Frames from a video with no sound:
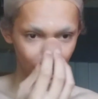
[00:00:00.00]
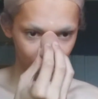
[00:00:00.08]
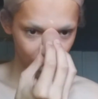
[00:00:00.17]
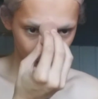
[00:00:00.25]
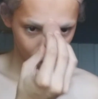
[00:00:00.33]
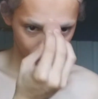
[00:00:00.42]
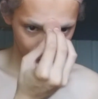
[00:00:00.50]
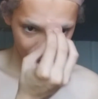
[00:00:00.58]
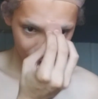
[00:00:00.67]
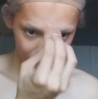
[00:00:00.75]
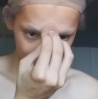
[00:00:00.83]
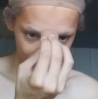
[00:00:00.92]
I don't know,
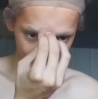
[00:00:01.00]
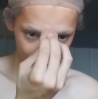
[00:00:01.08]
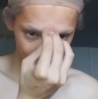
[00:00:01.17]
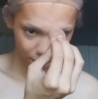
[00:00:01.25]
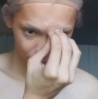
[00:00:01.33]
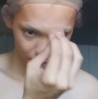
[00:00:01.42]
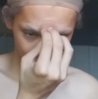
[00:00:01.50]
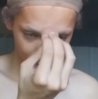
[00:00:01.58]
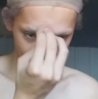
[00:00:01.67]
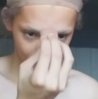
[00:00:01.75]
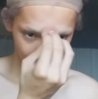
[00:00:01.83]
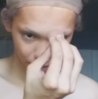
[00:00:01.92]
but
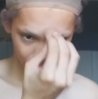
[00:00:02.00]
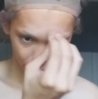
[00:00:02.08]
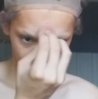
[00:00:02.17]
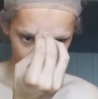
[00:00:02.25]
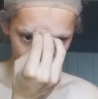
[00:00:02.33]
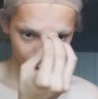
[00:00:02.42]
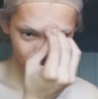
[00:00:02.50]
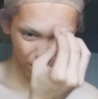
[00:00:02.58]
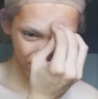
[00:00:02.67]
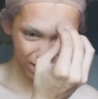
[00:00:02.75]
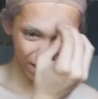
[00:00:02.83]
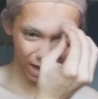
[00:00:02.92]

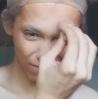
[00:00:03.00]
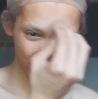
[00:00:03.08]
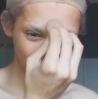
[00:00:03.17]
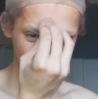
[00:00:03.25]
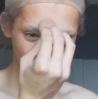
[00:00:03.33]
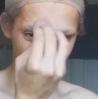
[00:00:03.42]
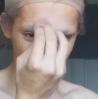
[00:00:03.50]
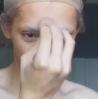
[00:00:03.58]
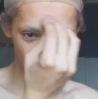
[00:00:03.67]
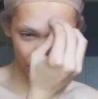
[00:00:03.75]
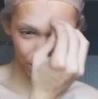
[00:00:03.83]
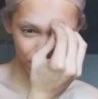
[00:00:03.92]
otherwise, like, I feel like
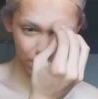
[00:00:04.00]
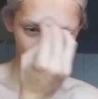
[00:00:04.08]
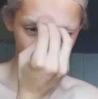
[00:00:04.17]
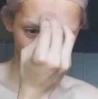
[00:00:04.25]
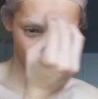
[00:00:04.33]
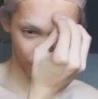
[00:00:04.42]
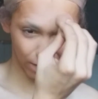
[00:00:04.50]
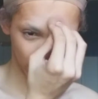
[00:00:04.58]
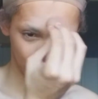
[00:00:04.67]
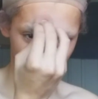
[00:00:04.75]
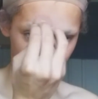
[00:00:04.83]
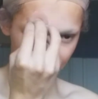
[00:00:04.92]
Canada's Drag Race is
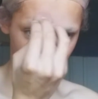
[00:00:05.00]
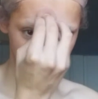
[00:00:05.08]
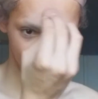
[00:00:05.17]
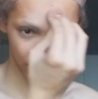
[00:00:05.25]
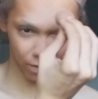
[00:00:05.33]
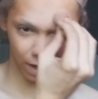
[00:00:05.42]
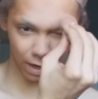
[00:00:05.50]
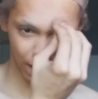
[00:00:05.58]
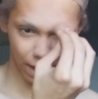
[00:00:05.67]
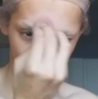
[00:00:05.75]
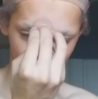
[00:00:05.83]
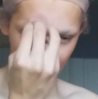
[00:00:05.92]
incredibly well put together,
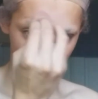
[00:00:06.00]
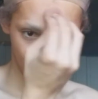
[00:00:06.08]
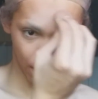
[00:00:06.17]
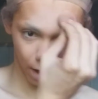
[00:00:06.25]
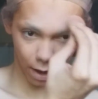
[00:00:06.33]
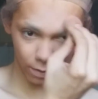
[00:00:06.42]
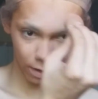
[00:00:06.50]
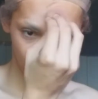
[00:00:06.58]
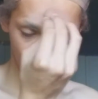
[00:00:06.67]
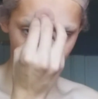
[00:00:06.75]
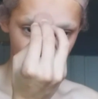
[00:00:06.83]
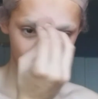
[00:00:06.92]
and, like, I
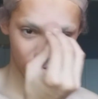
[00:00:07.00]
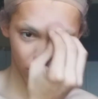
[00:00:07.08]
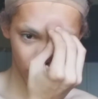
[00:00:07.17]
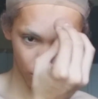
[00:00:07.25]
would love